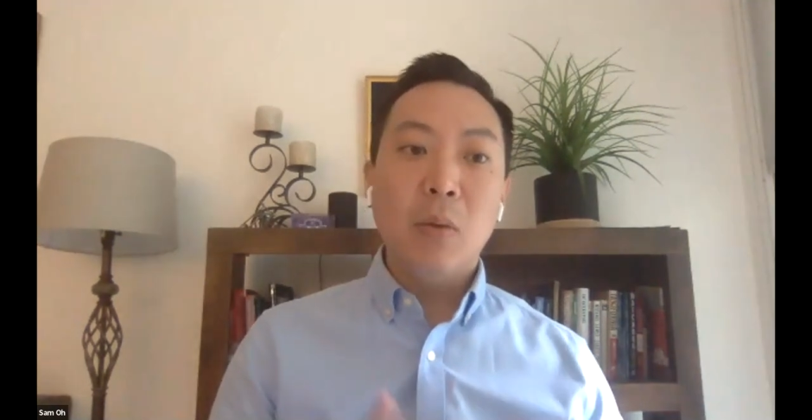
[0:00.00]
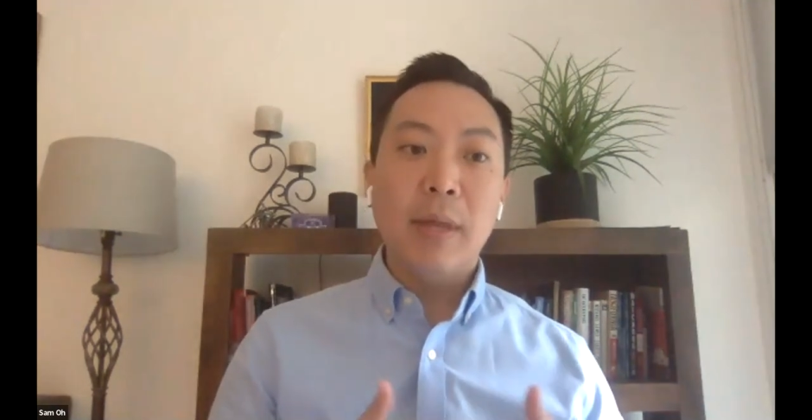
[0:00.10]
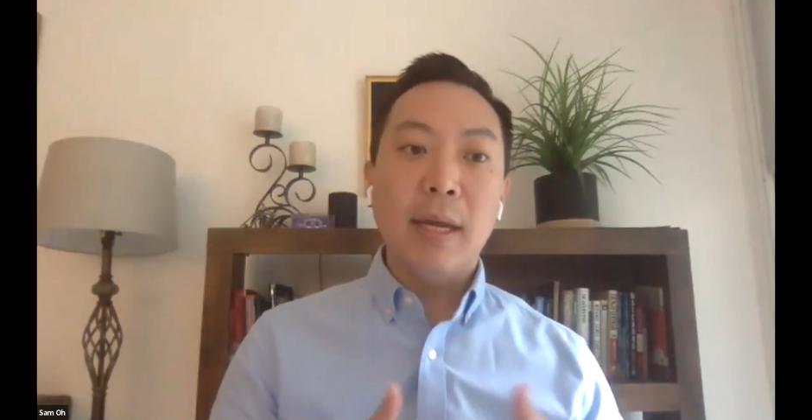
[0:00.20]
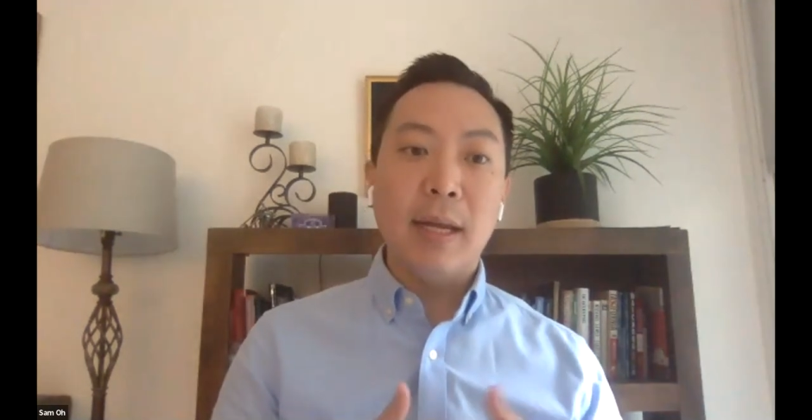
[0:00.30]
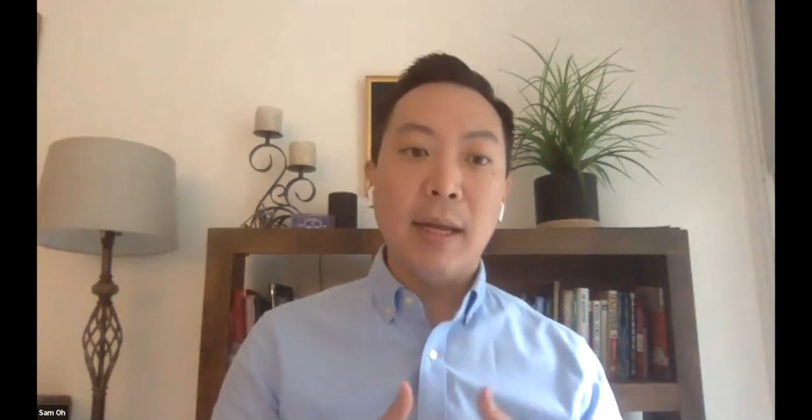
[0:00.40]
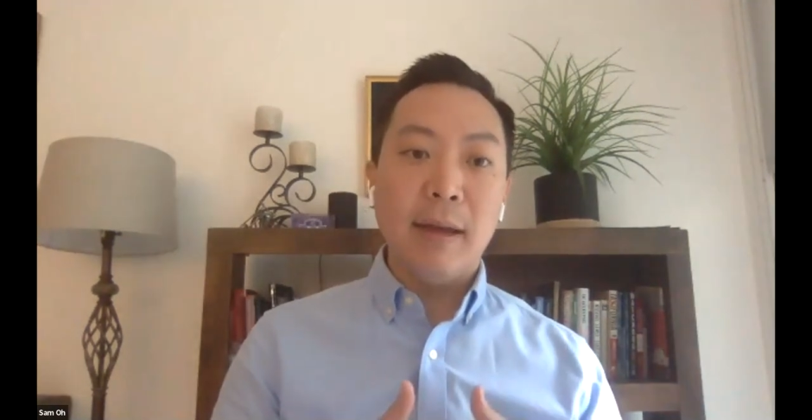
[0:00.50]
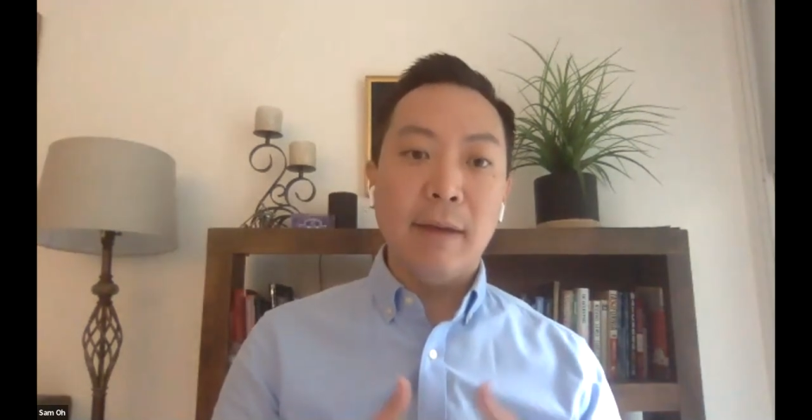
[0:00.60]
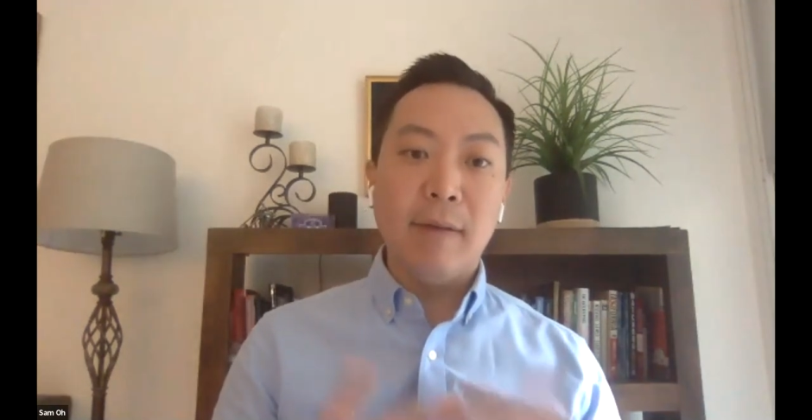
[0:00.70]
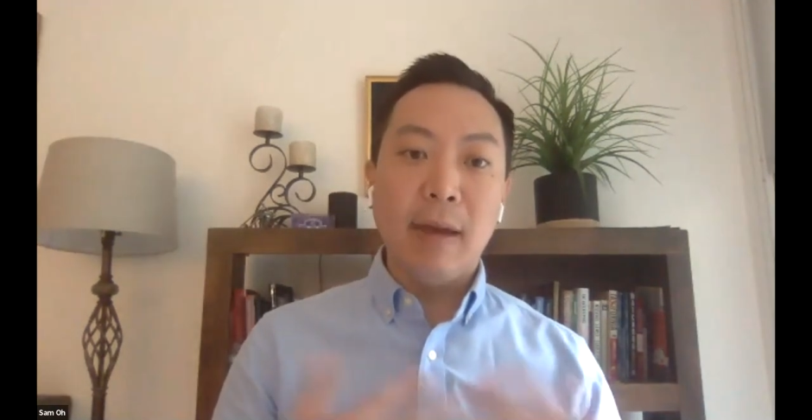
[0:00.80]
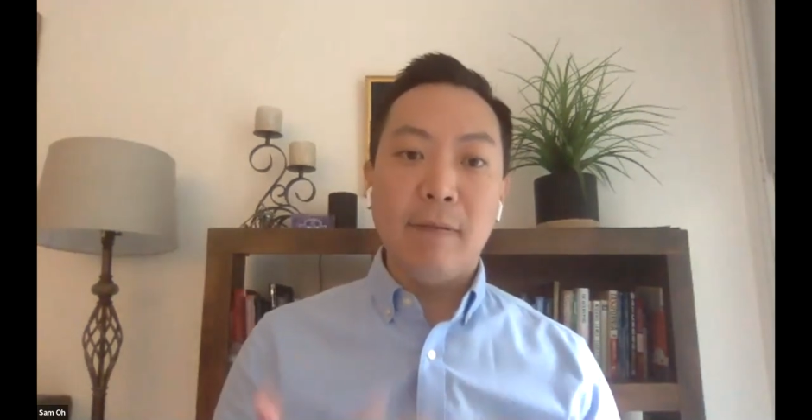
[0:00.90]
But then
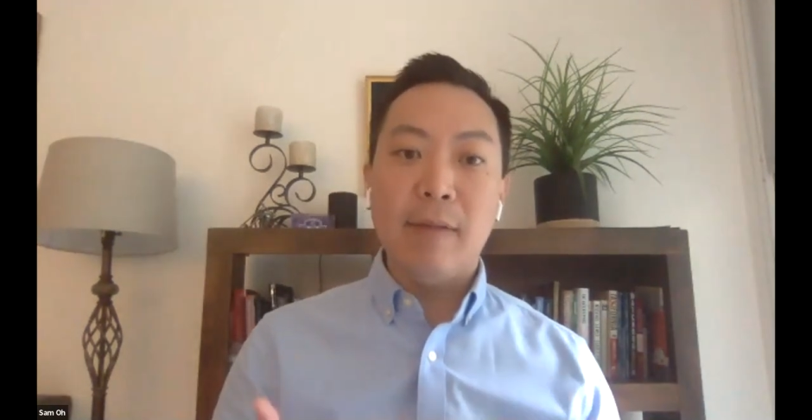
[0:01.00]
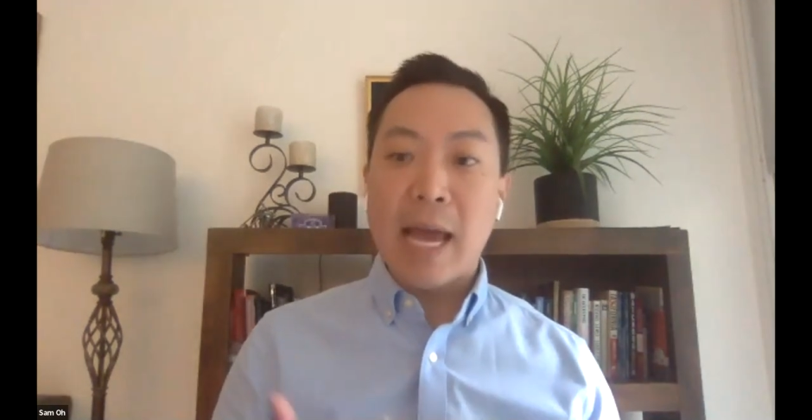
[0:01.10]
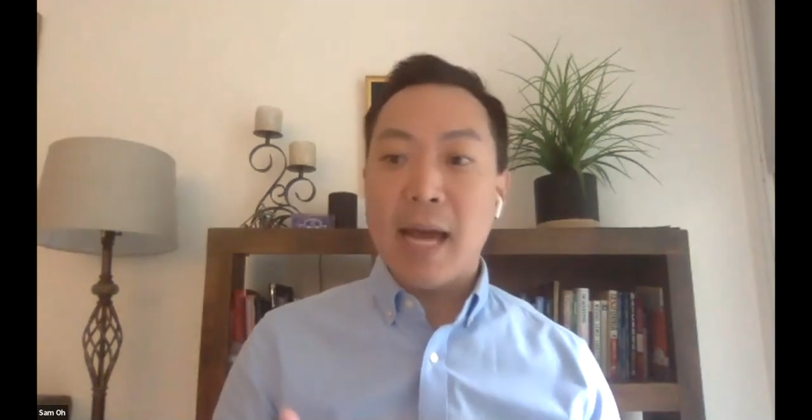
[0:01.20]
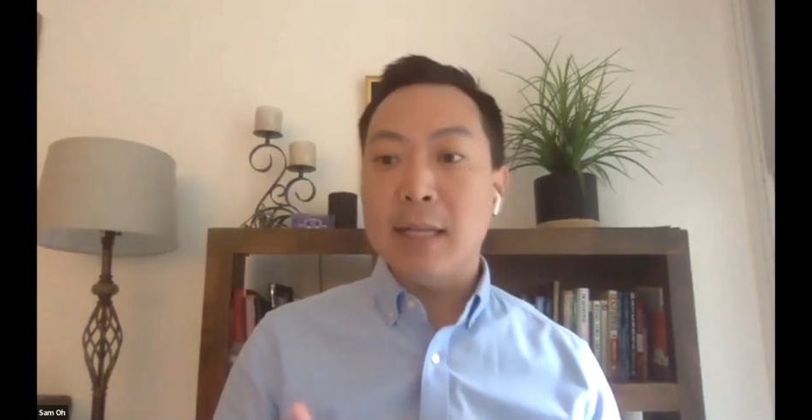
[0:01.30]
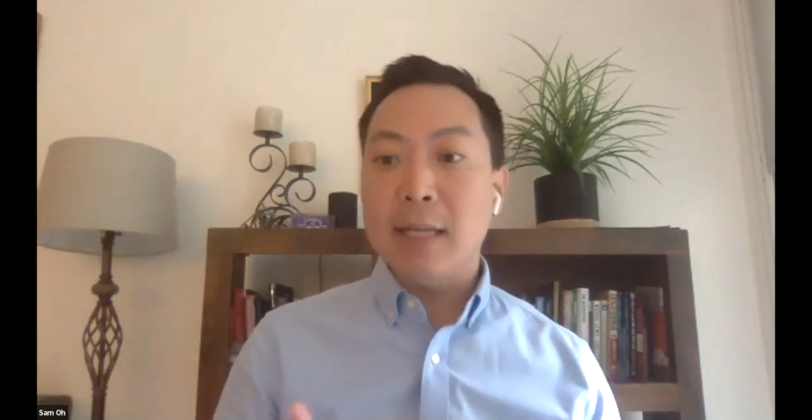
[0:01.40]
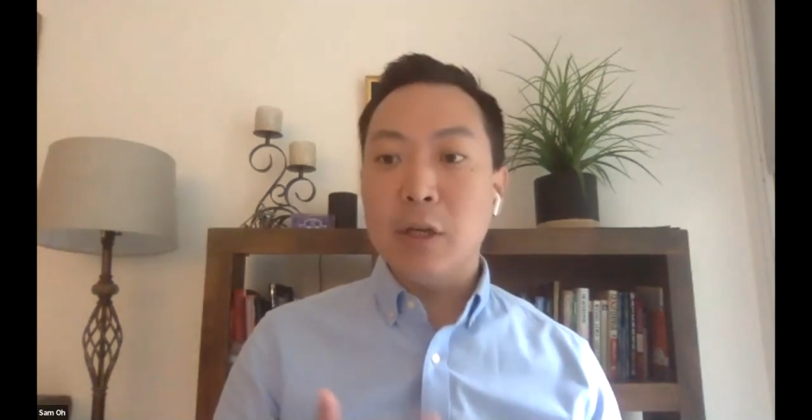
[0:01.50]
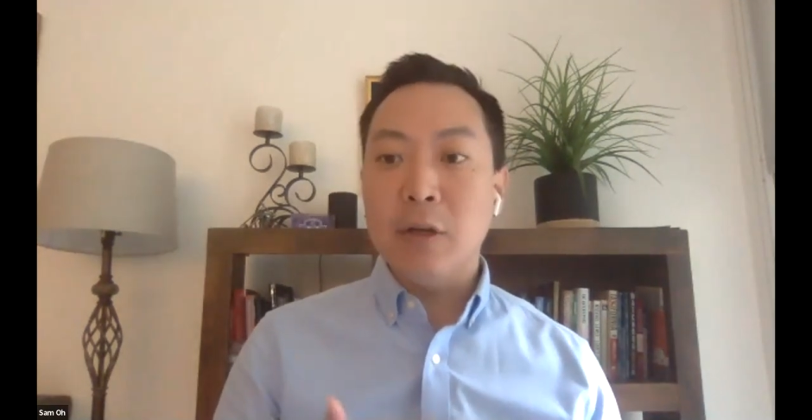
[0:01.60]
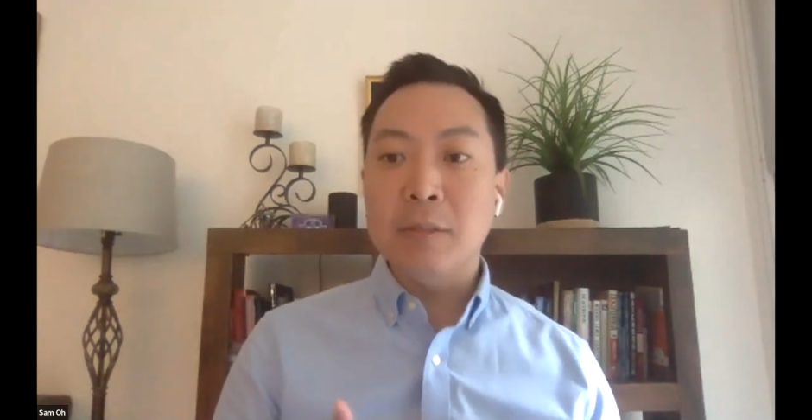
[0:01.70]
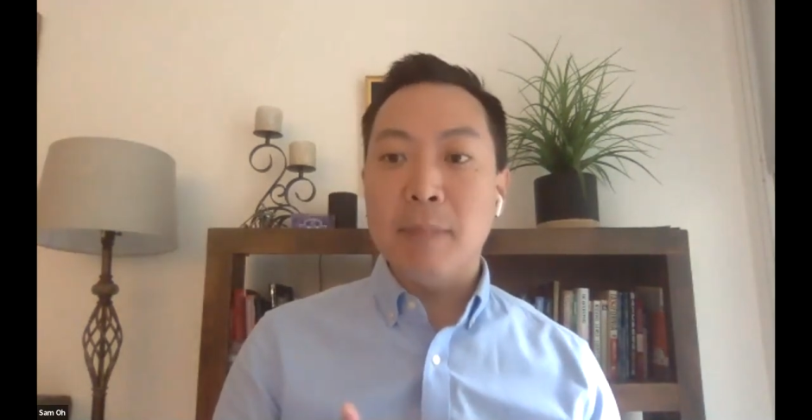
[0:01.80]
if that is a huge